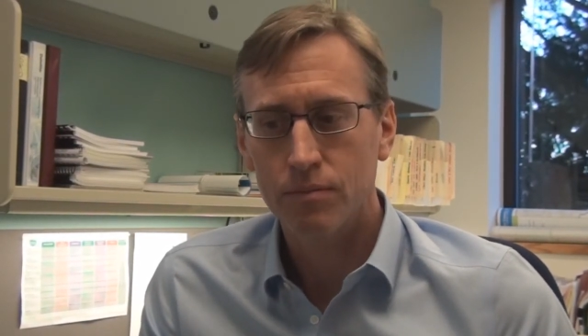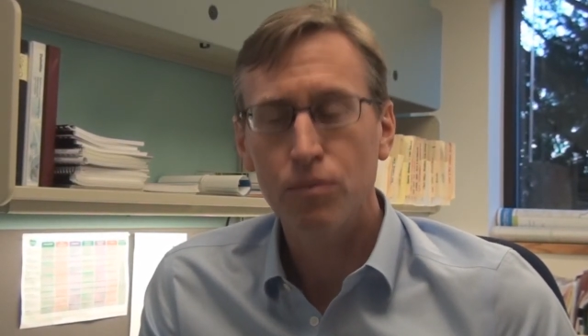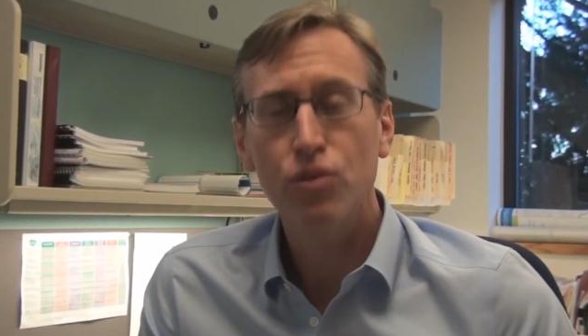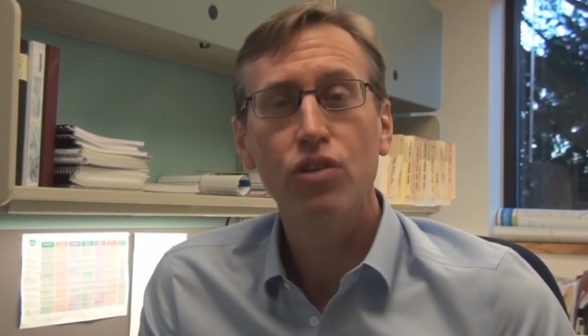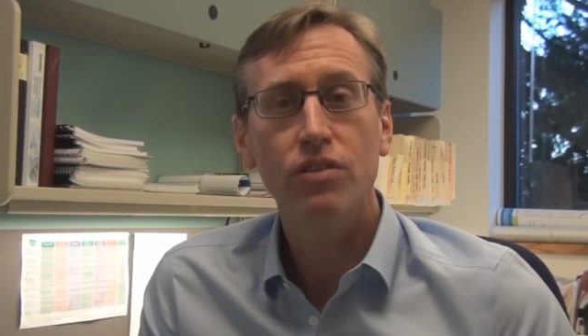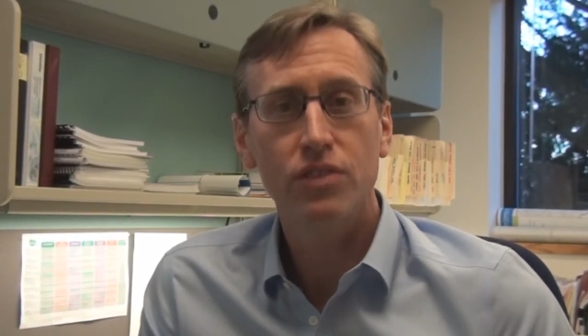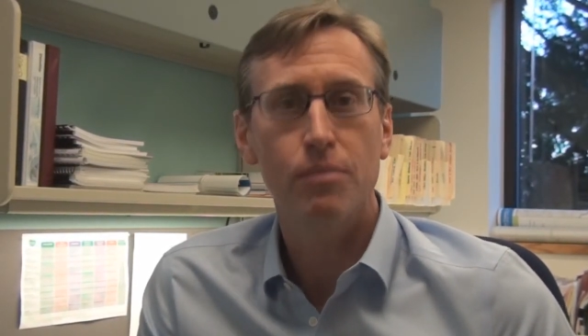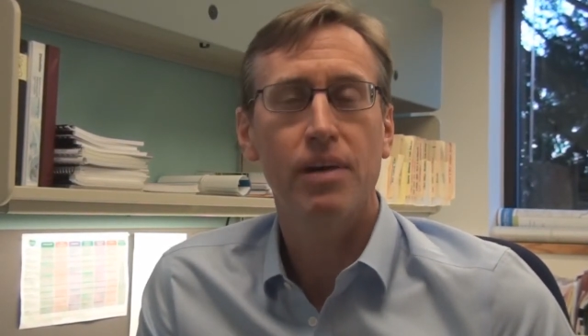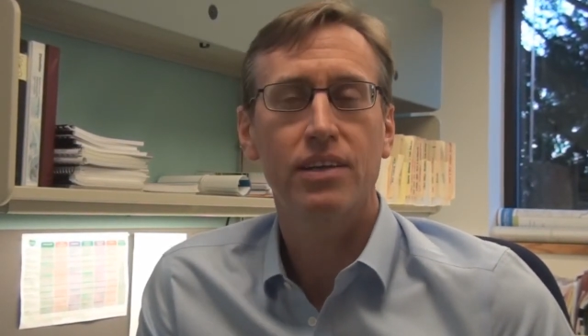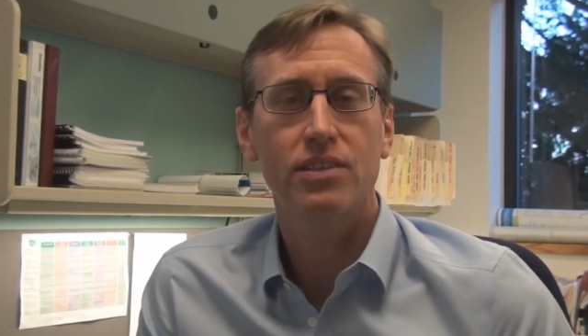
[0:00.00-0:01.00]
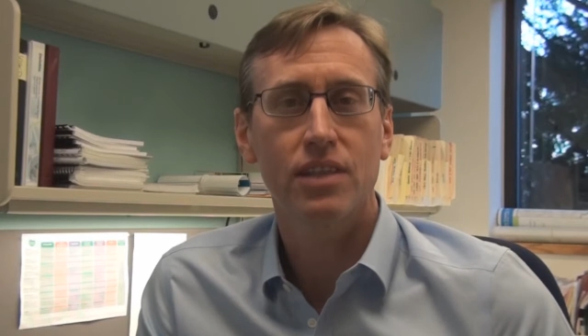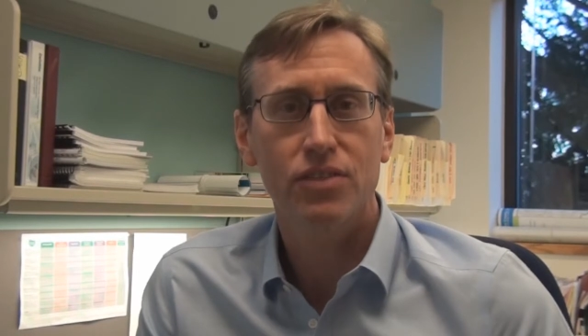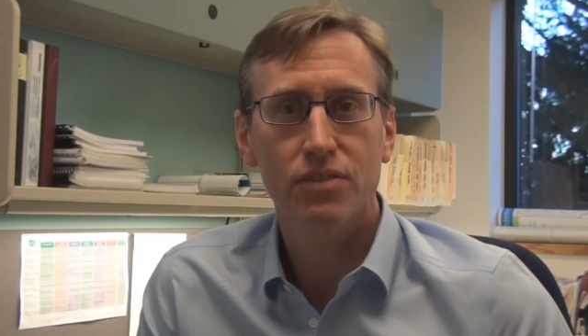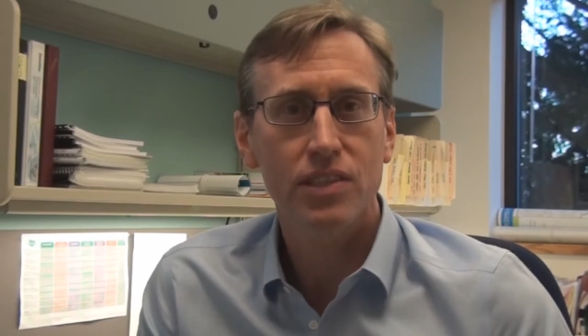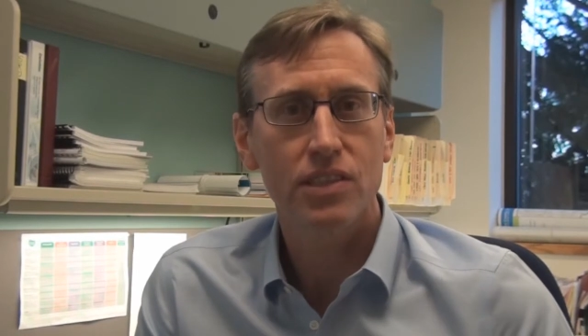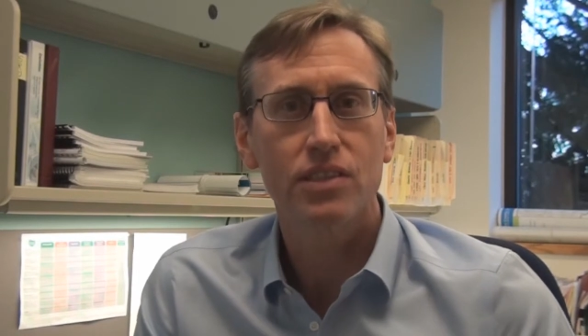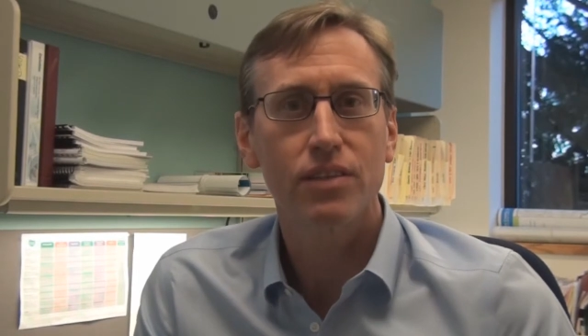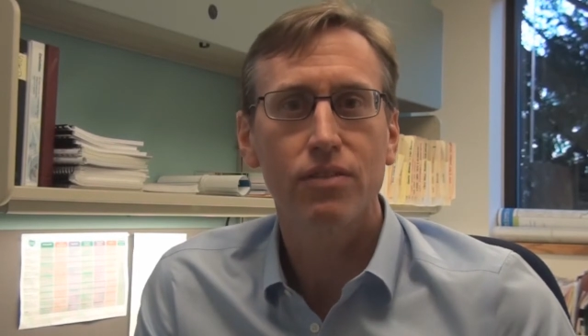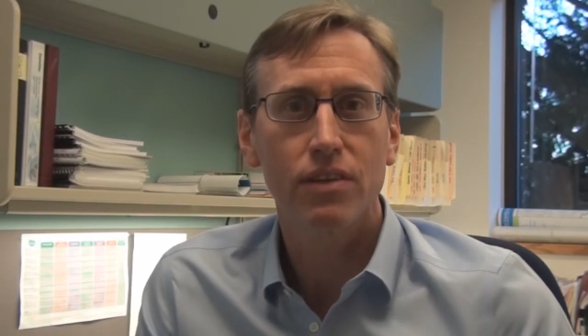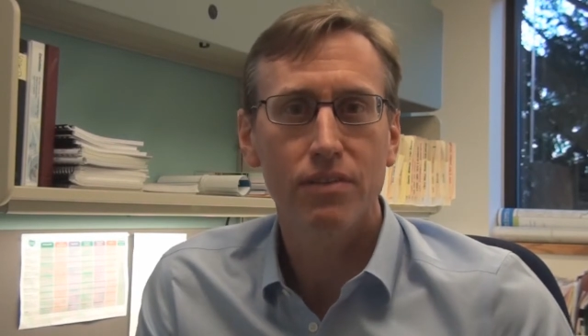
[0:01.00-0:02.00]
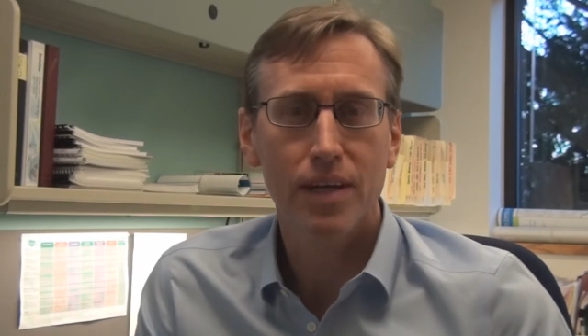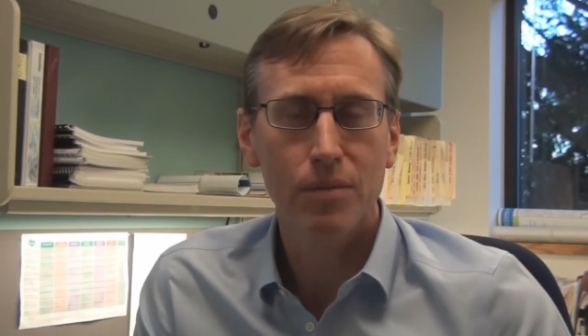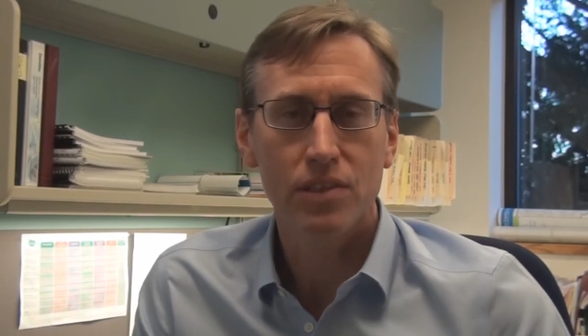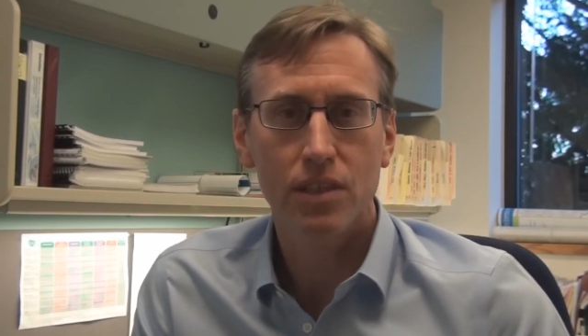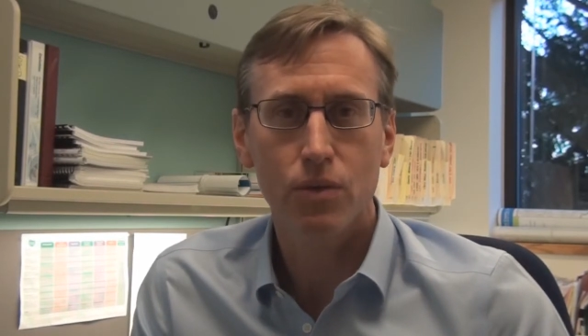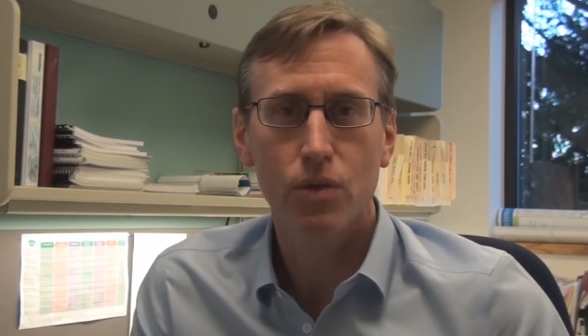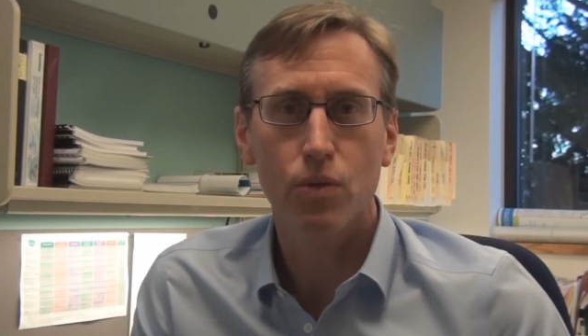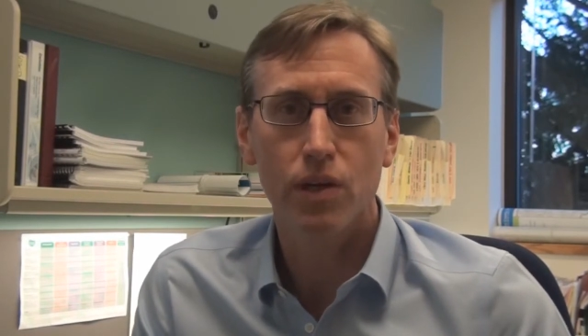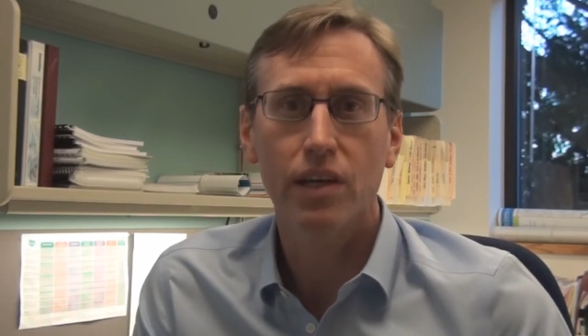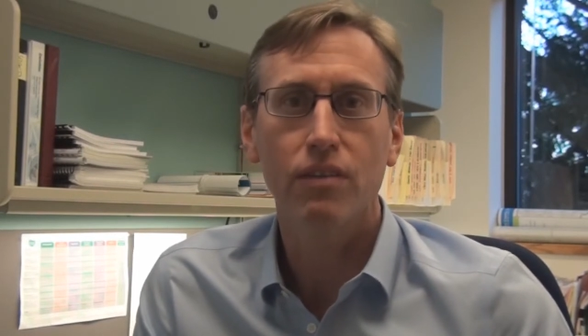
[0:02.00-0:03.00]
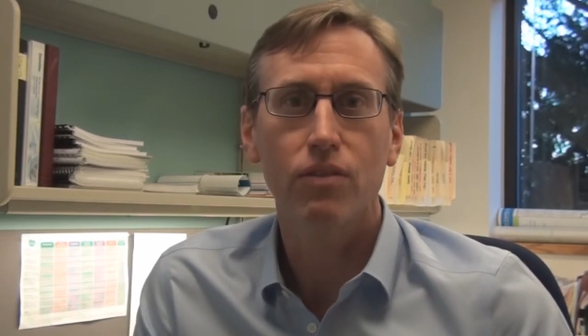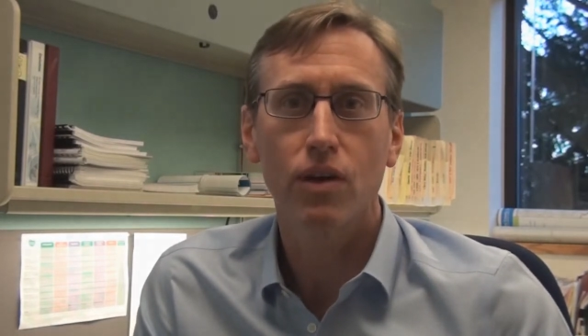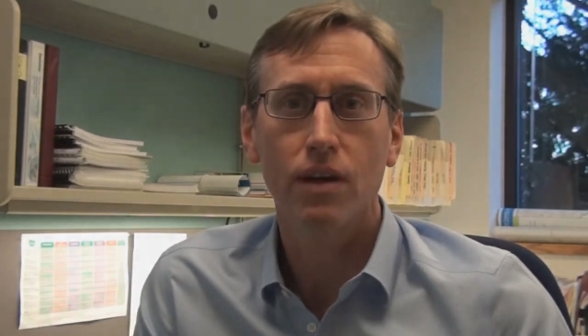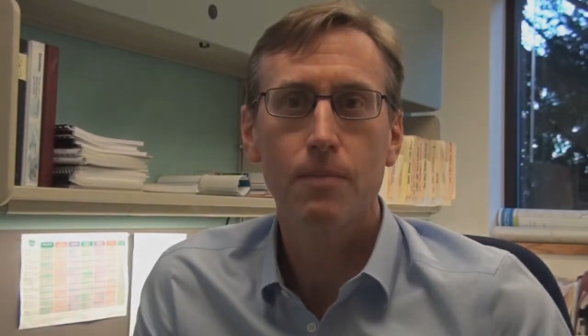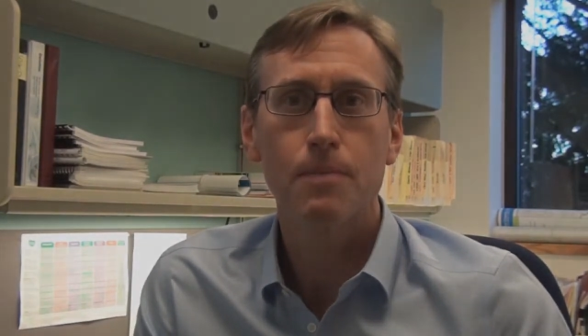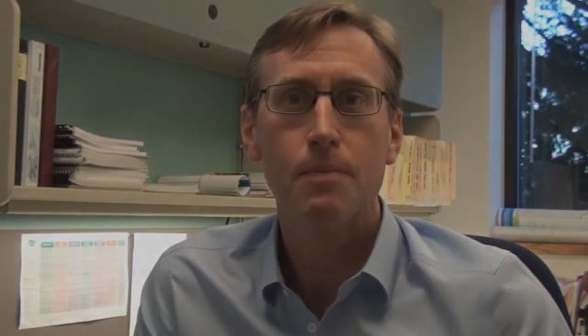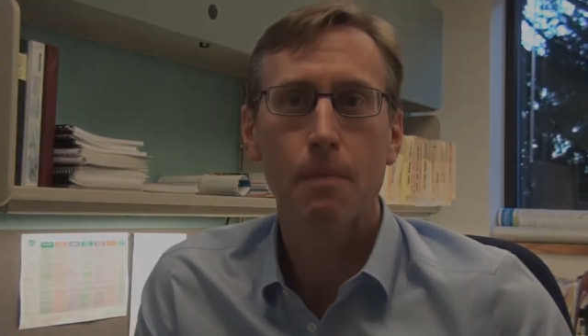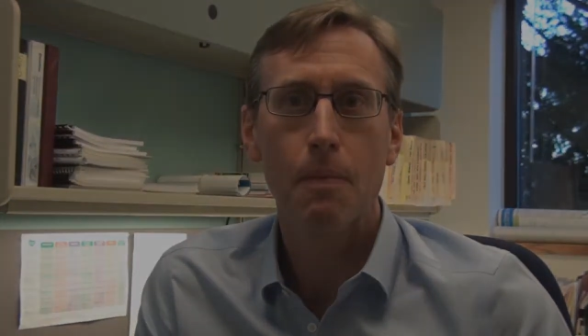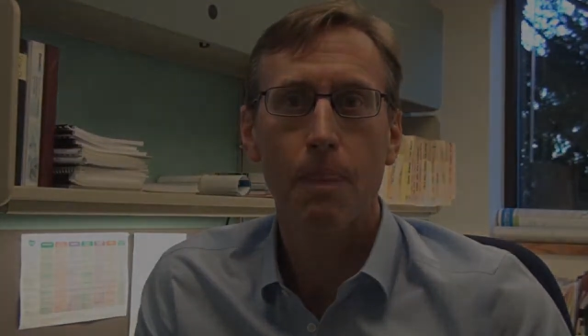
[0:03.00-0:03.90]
move to better self-sufficiency for the families that we're working for.